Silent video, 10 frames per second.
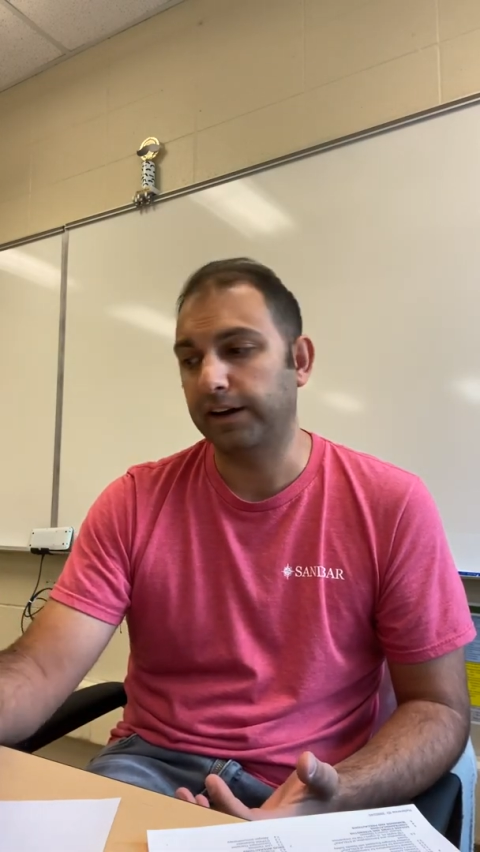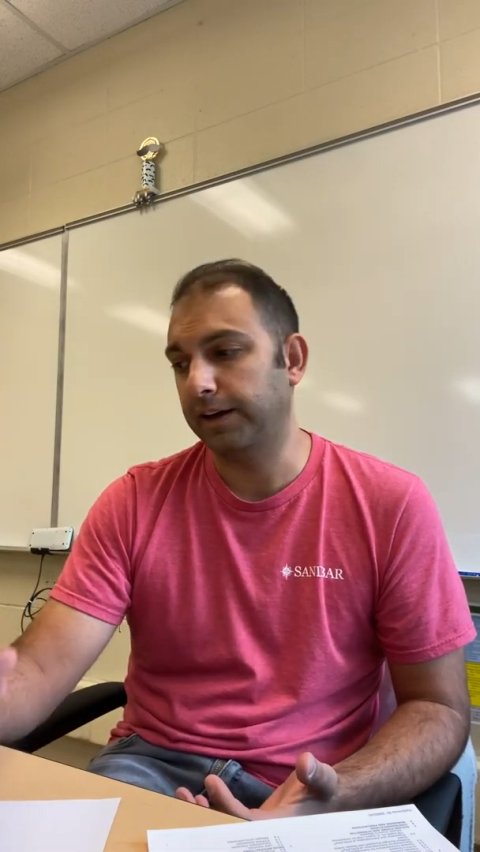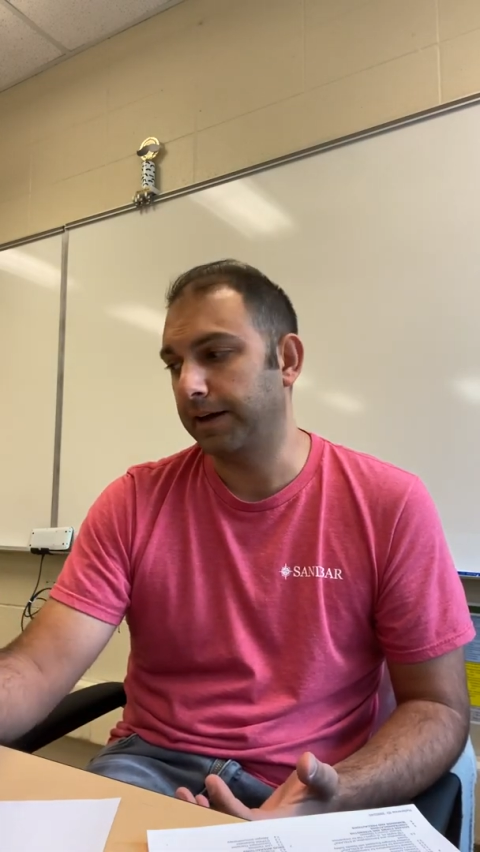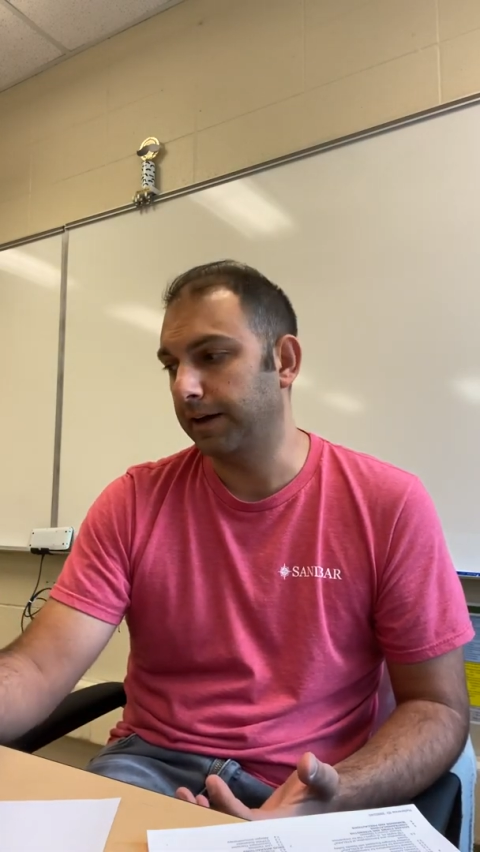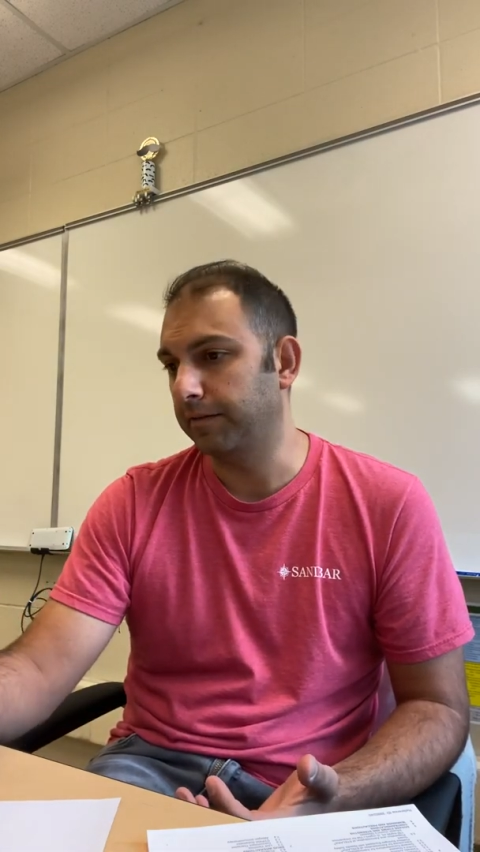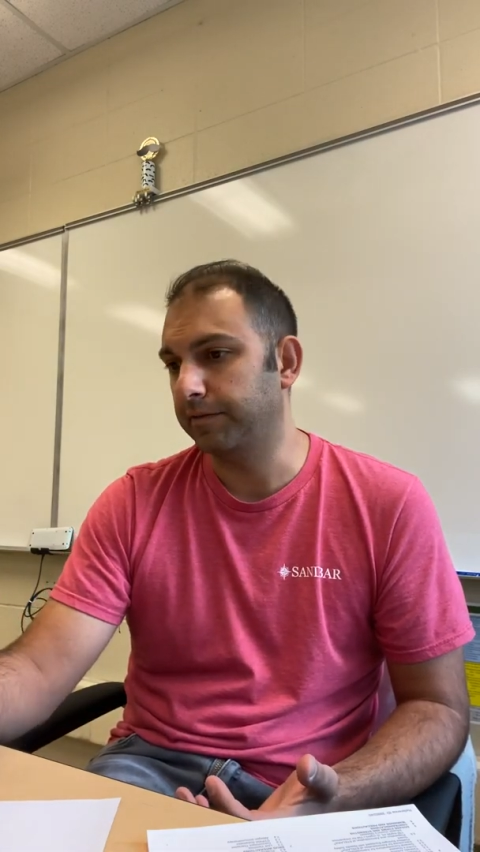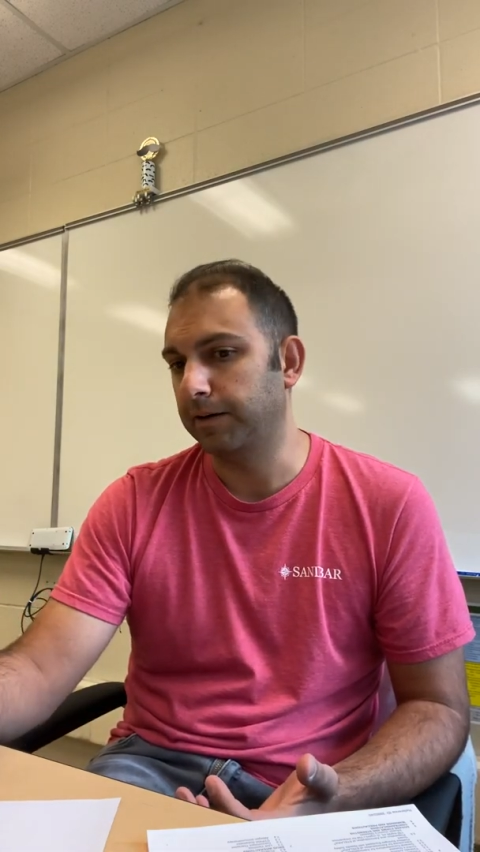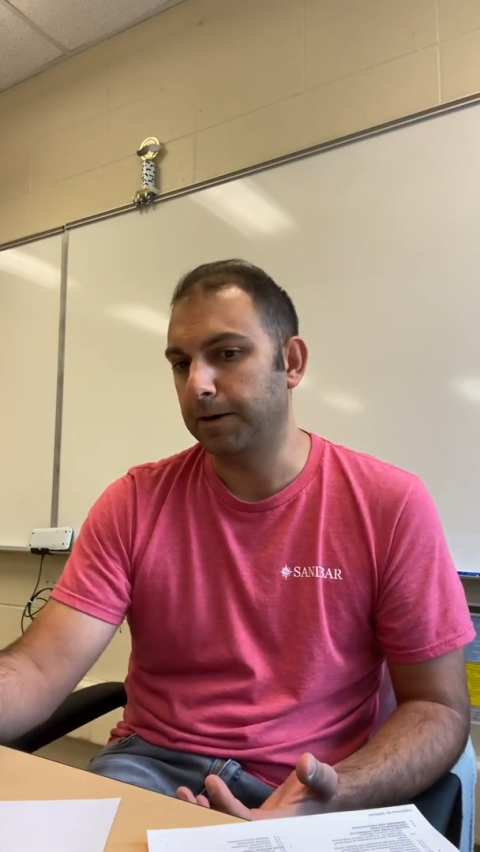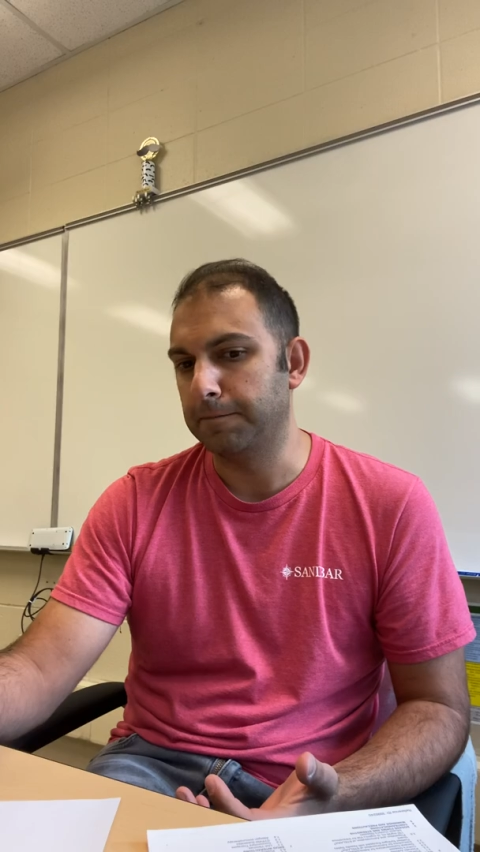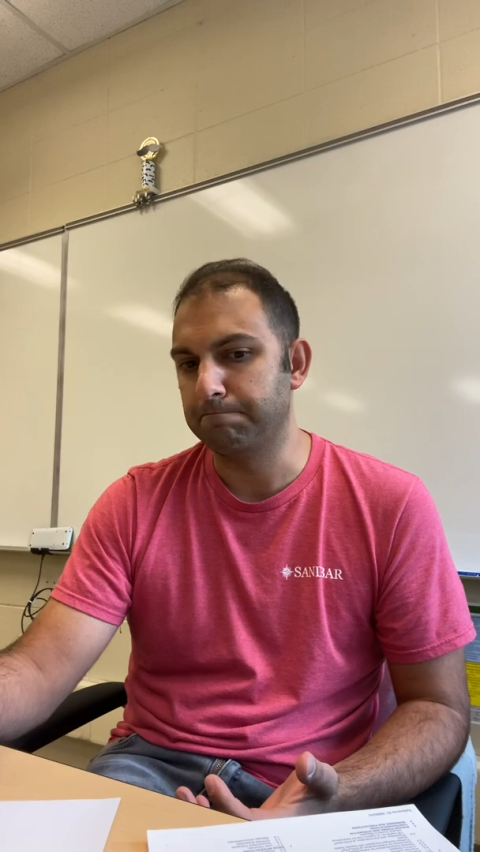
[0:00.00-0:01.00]
have,
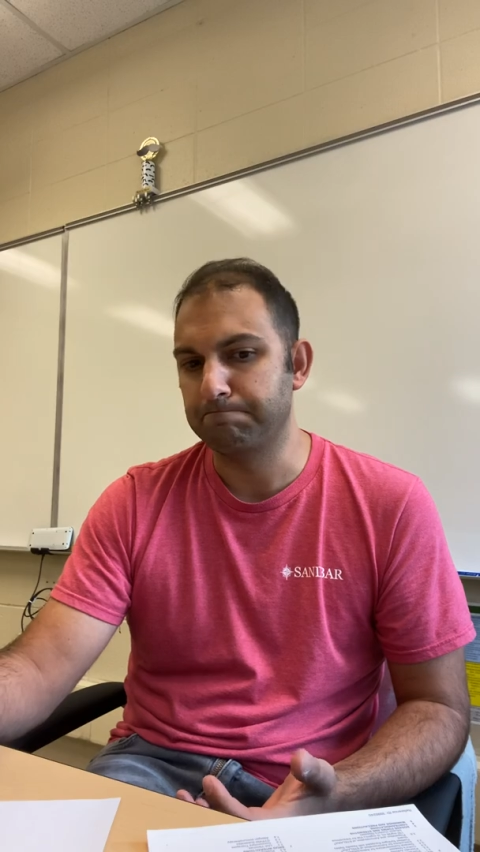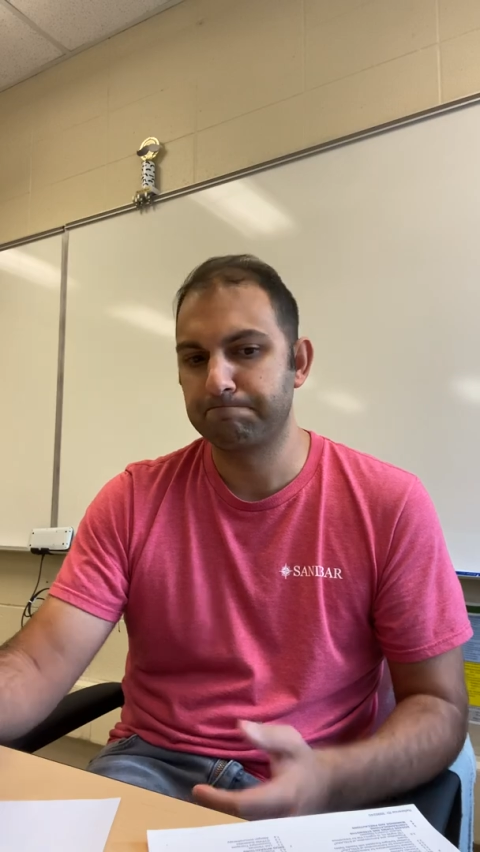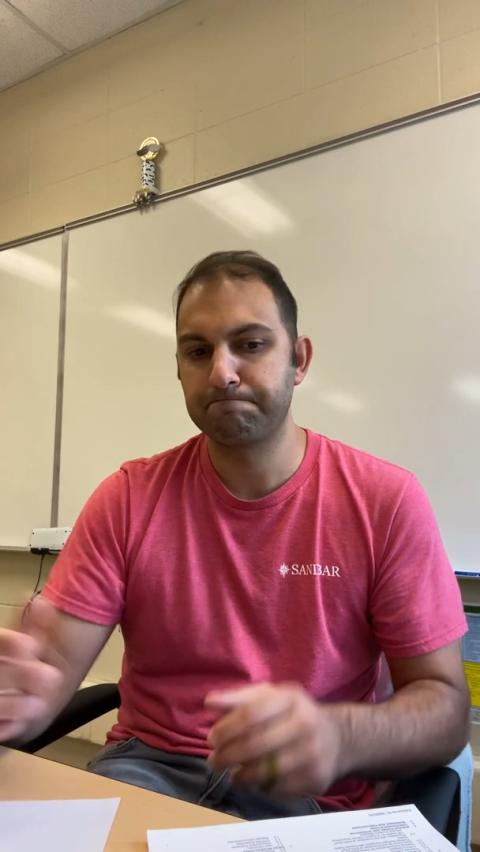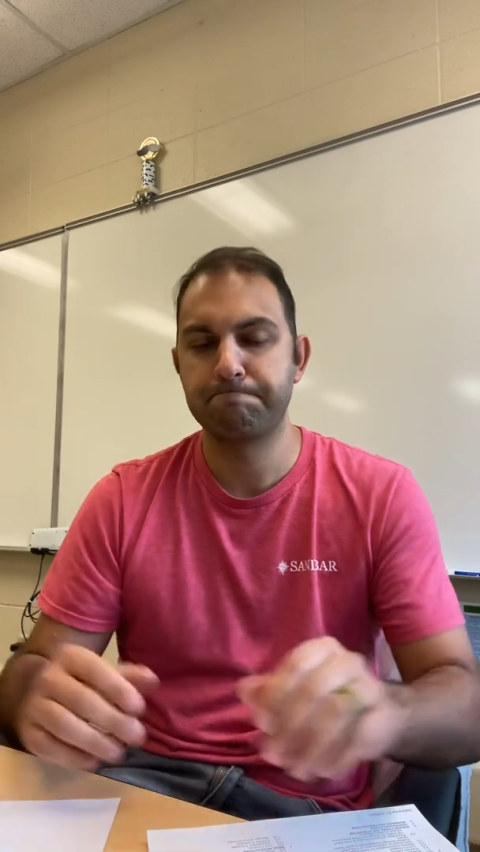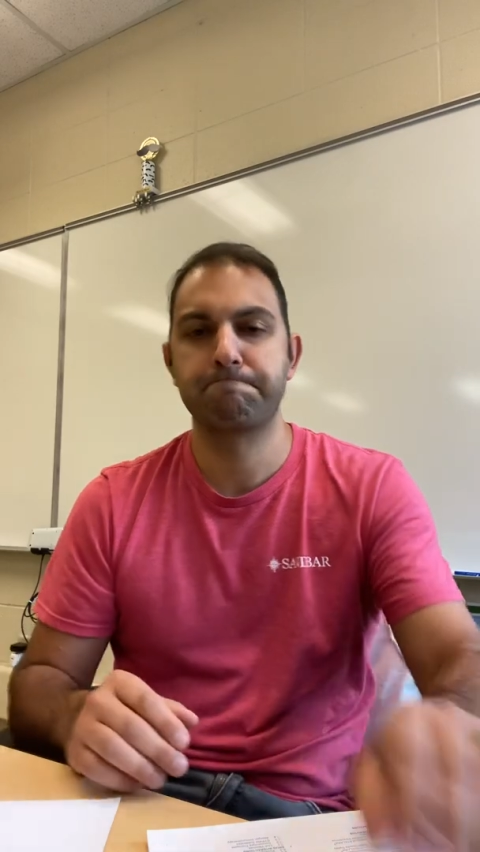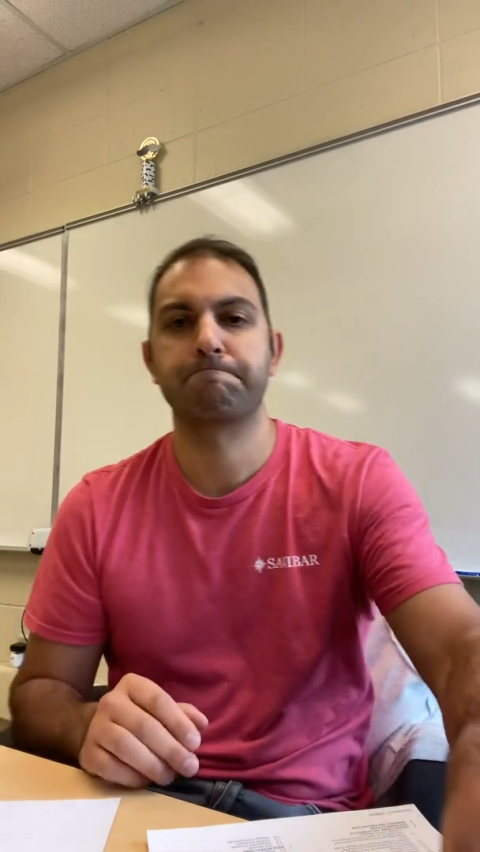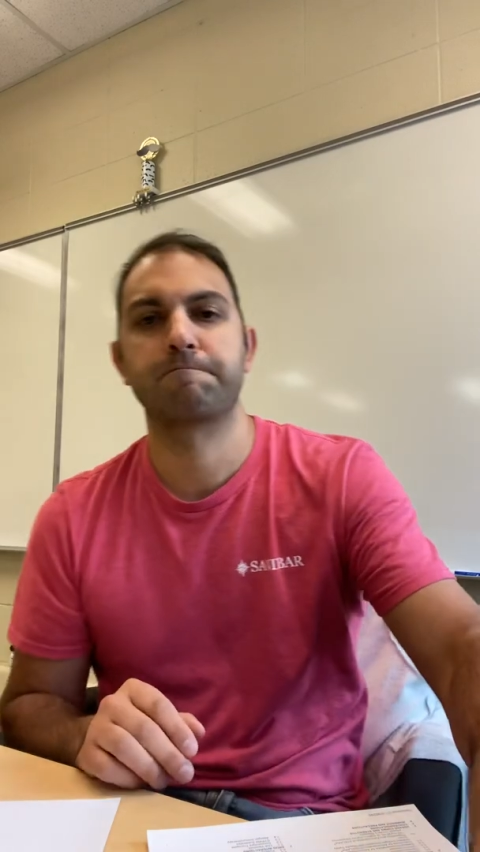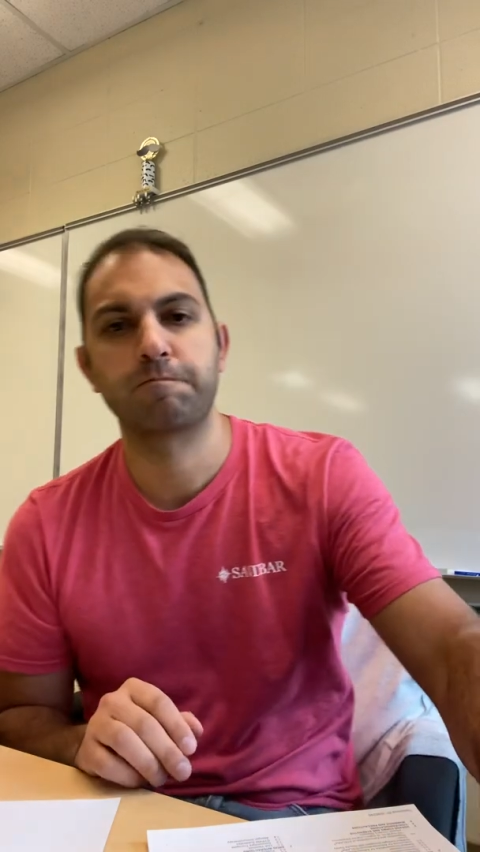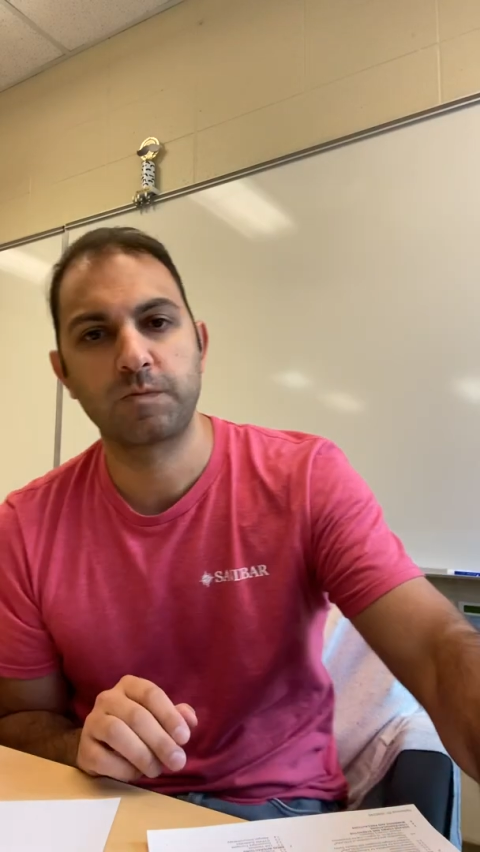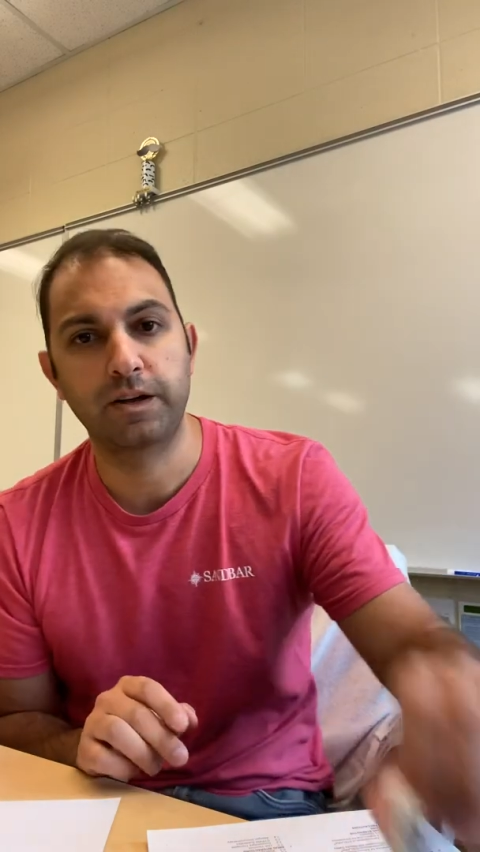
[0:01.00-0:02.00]

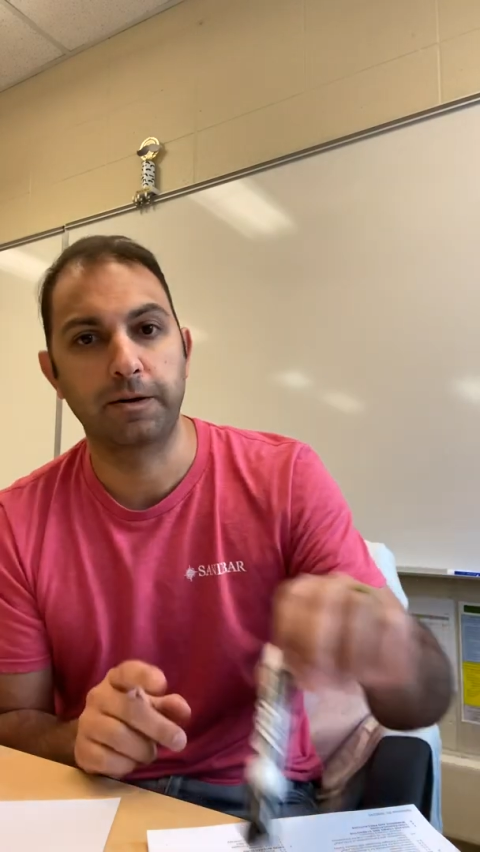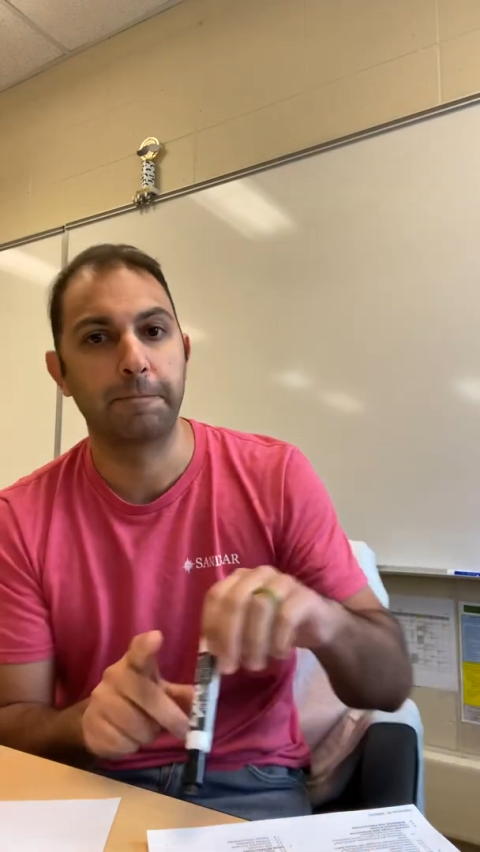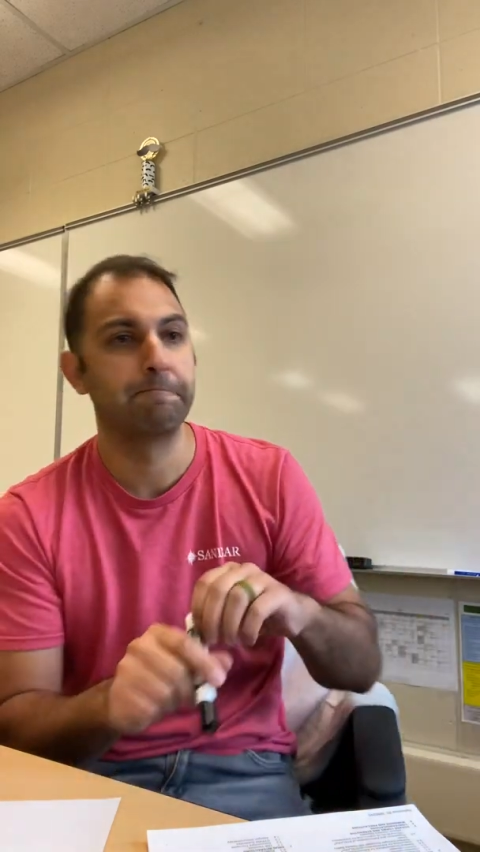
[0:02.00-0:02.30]
here.